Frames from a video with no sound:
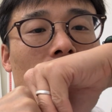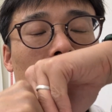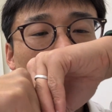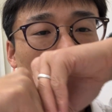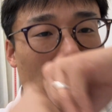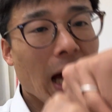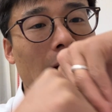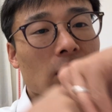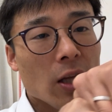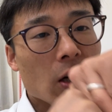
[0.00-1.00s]
So you
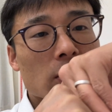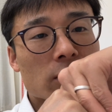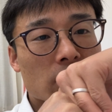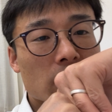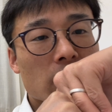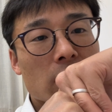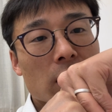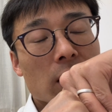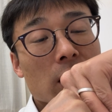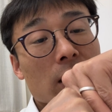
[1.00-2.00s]
can't close.
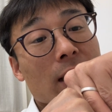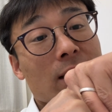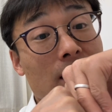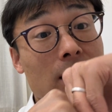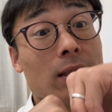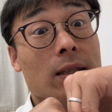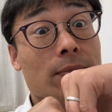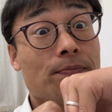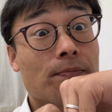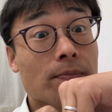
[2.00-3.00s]
That's
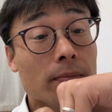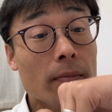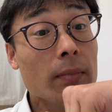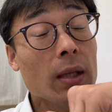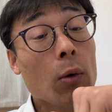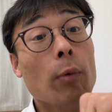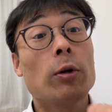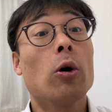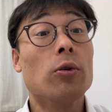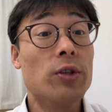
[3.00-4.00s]
what we
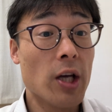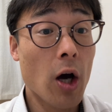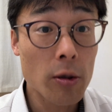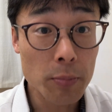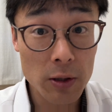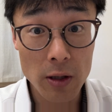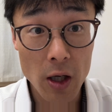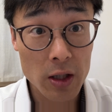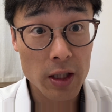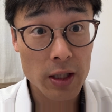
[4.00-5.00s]
call the open
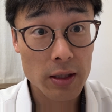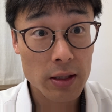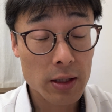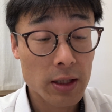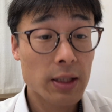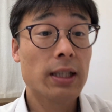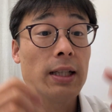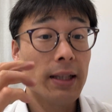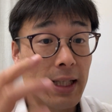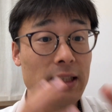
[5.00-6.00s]
lock.
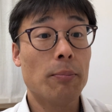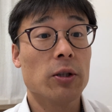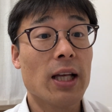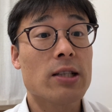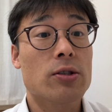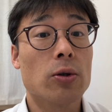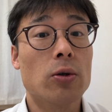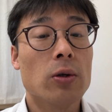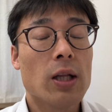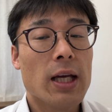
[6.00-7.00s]
That's a
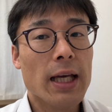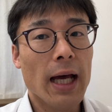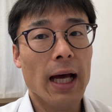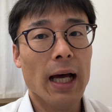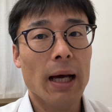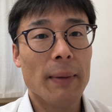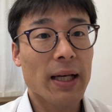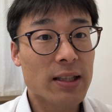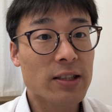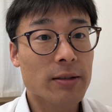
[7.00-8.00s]
potential
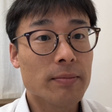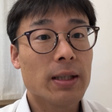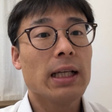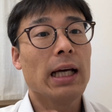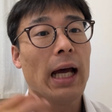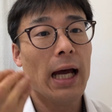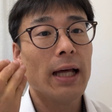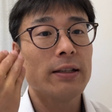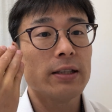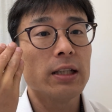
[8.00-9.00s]
mechanism.
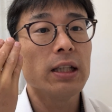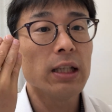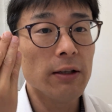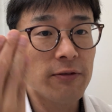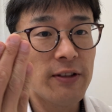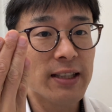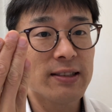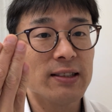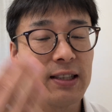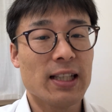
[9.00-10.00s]
And if
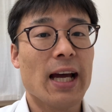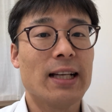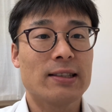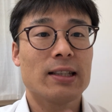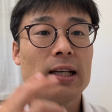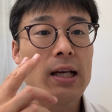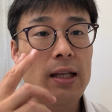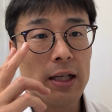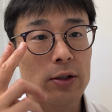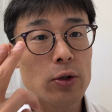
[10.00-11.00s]
this is the case,
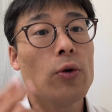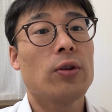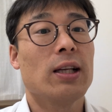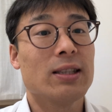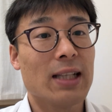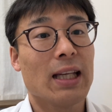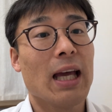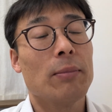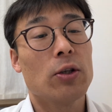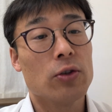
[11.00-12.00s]
there are two things that
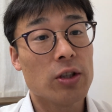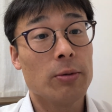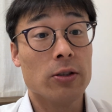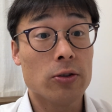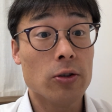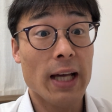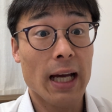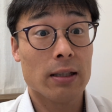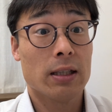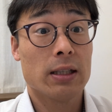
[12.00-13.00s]
can be contributing to that.